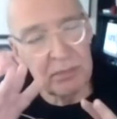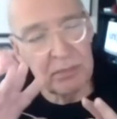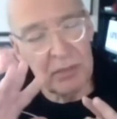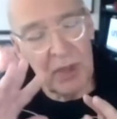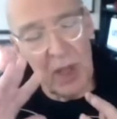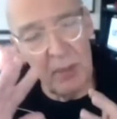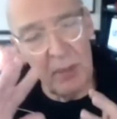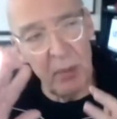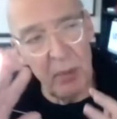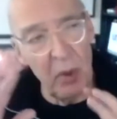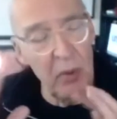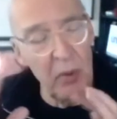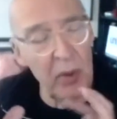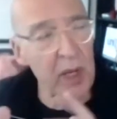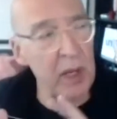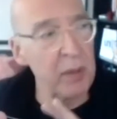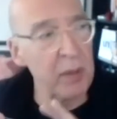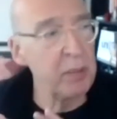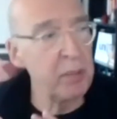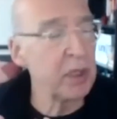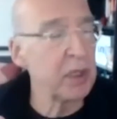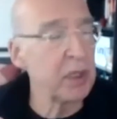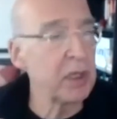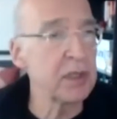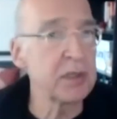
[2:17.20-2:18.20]
MOA
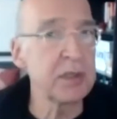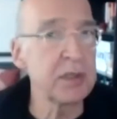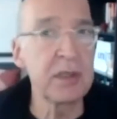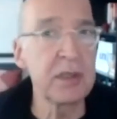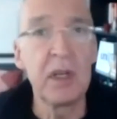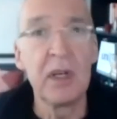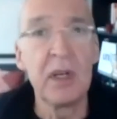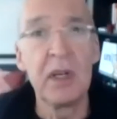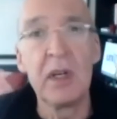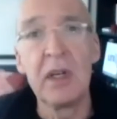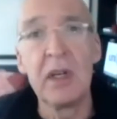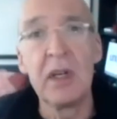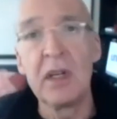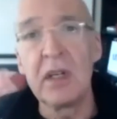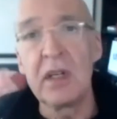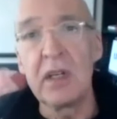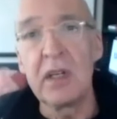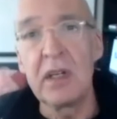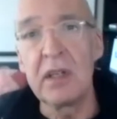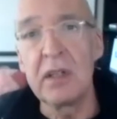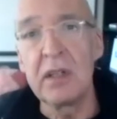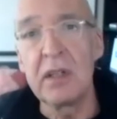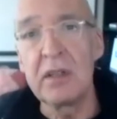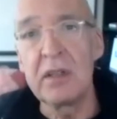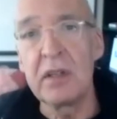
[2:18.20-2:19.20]
because
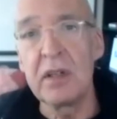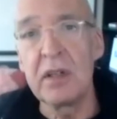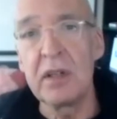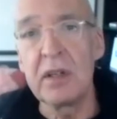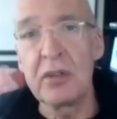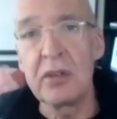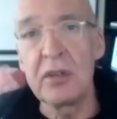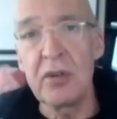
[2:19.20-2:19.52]
it uh,